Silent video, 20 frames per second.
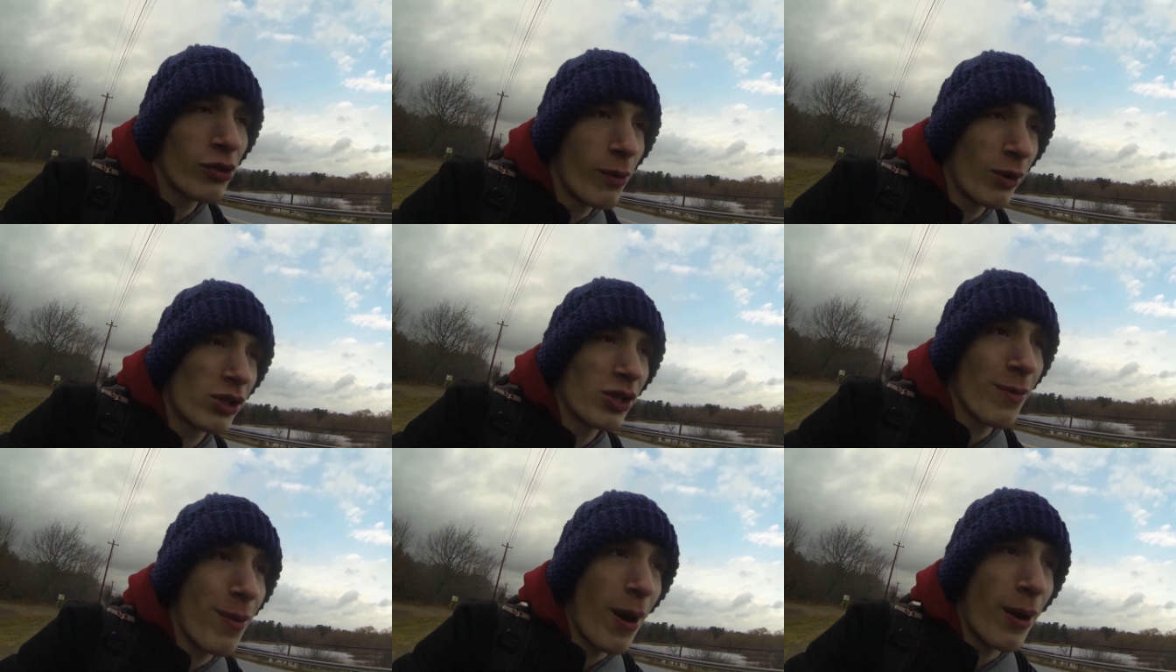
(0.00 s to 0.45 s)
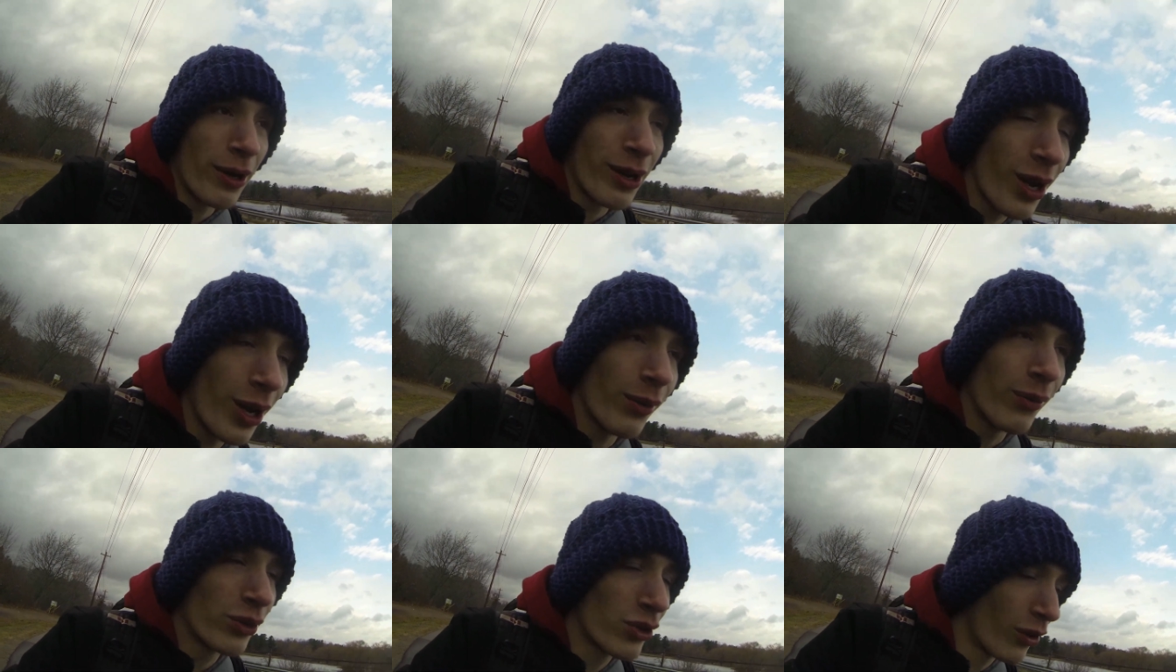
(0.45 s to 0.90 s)
much about it.
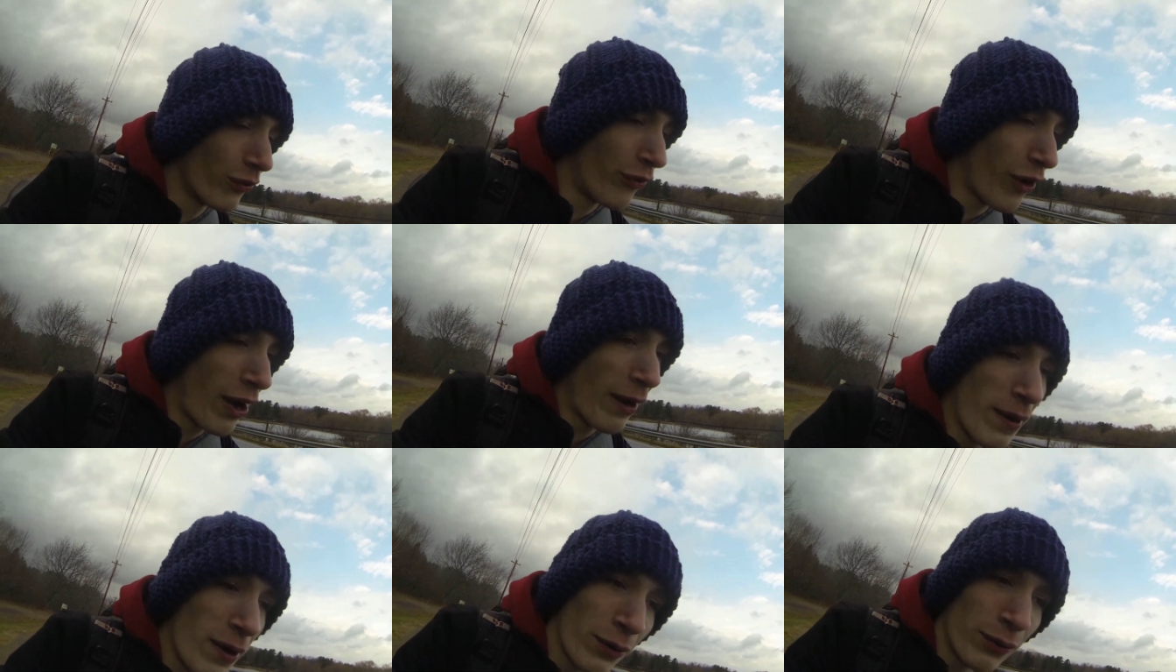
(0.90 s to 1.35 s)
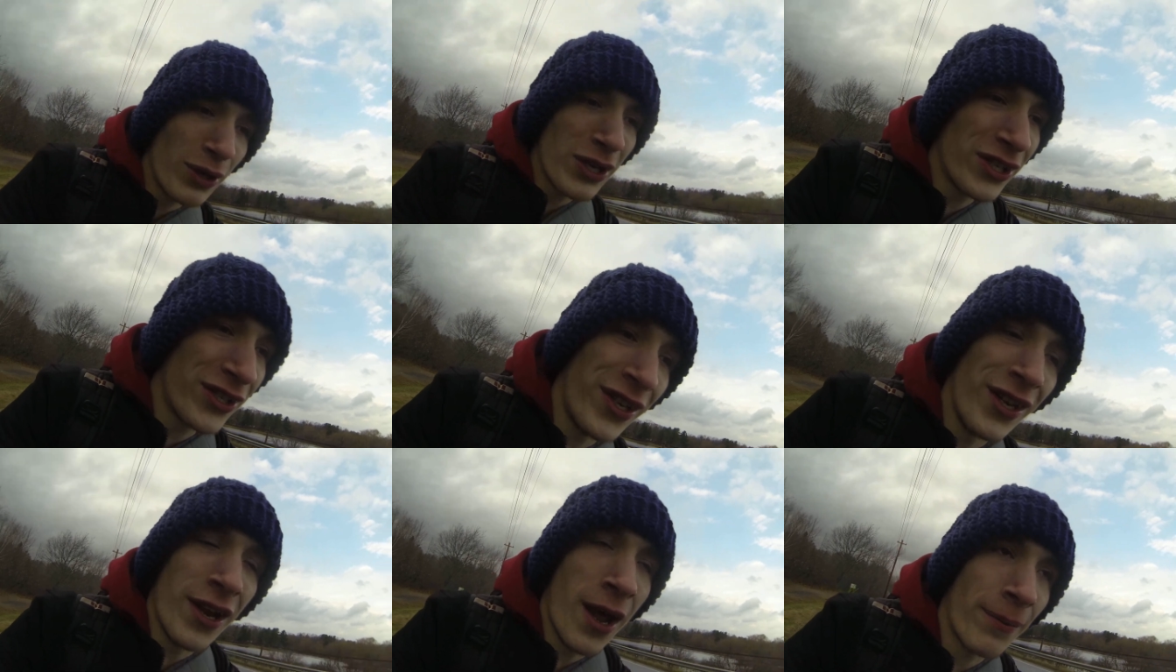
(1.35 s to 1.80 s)
It was a very
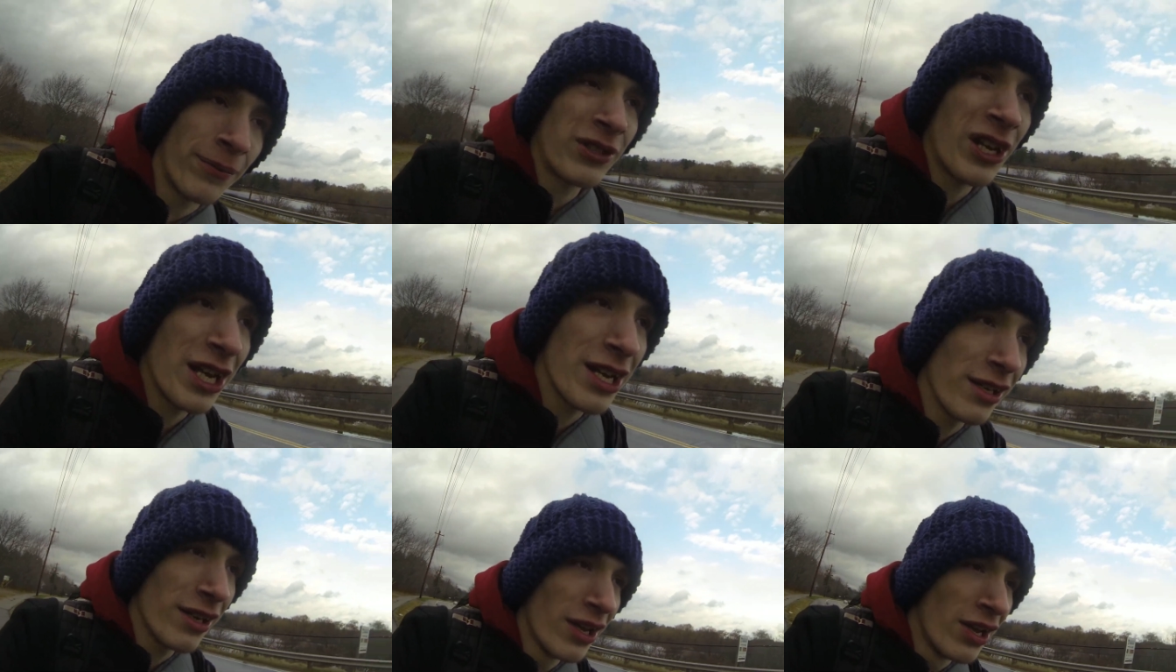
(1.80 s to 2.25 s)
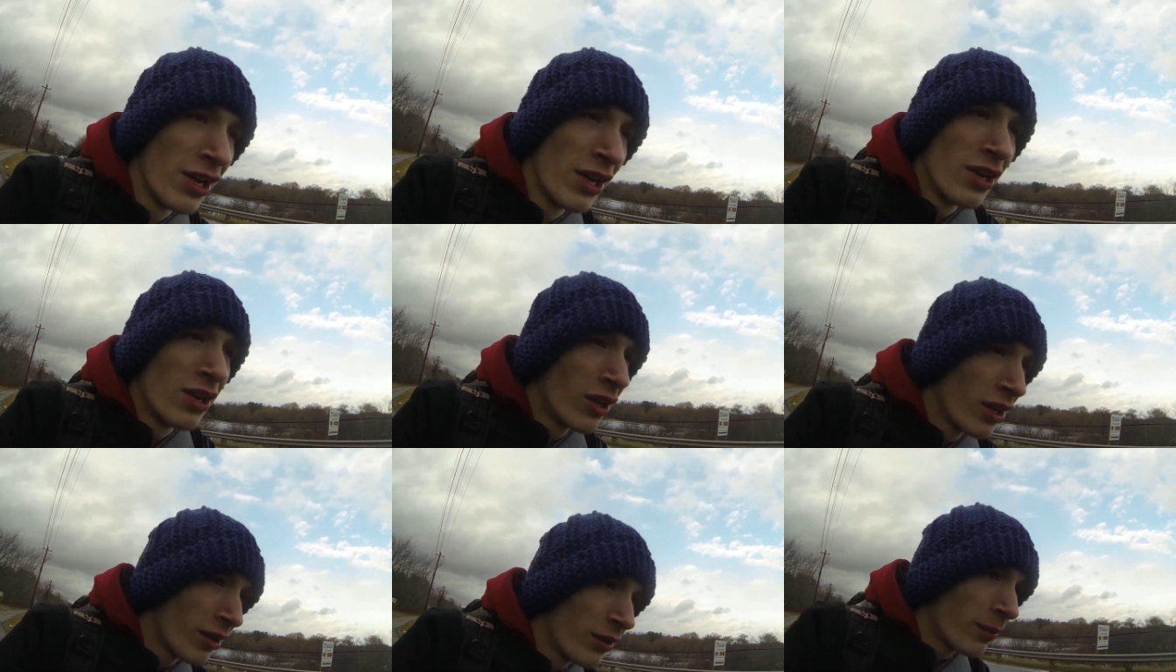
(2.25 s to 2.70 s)
recent update,
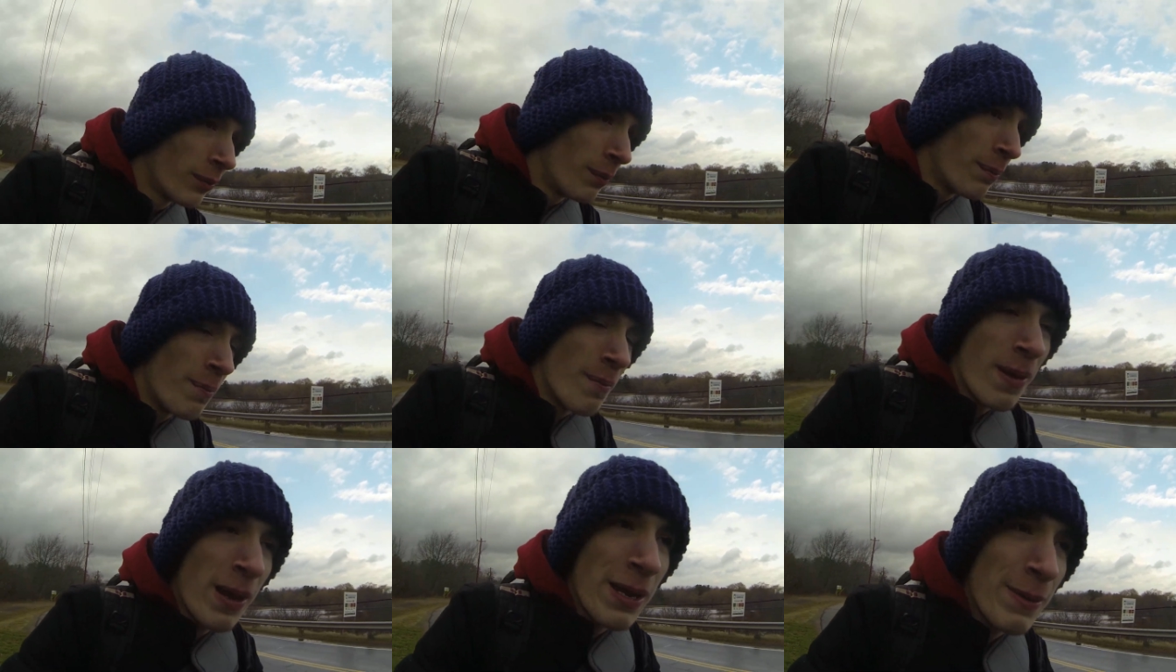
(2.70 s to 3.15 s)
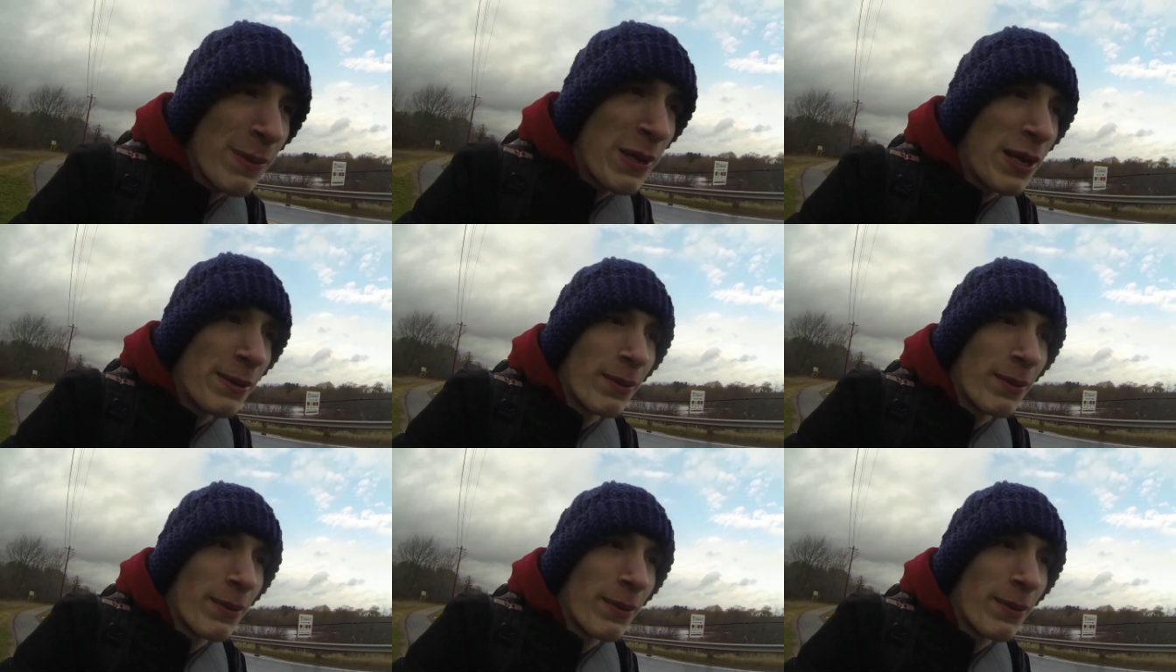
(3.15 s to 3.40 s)
maybe a